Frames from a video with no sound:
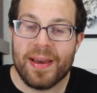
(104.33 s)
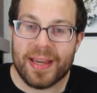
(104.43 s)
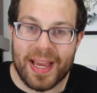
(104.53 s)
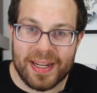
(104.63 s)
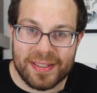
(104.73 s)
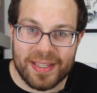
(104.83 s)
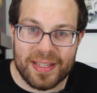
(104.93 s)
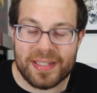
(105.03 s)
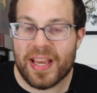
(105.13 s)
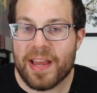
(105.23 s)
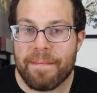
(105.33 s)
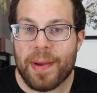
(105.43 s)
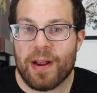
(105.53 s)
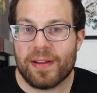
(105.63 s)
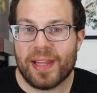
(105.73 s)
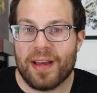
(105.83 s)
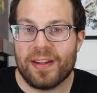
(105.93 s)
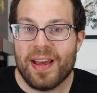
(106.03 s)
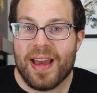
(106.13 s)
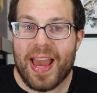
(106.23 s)
can exist in
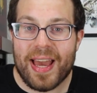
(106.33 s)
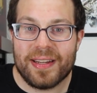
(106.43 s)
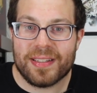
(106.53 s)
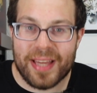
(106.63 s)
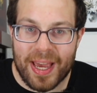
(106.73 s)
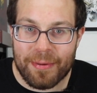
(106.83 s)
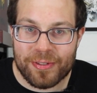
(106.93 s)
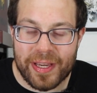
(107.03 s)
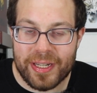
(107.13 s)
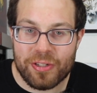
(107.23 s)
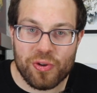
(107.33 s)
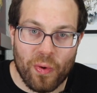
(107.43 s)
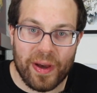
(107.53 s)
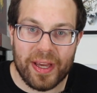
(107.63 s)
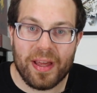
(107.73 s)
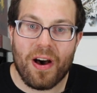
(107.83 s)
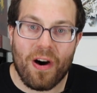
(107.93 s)
parallel and gamers can enjoy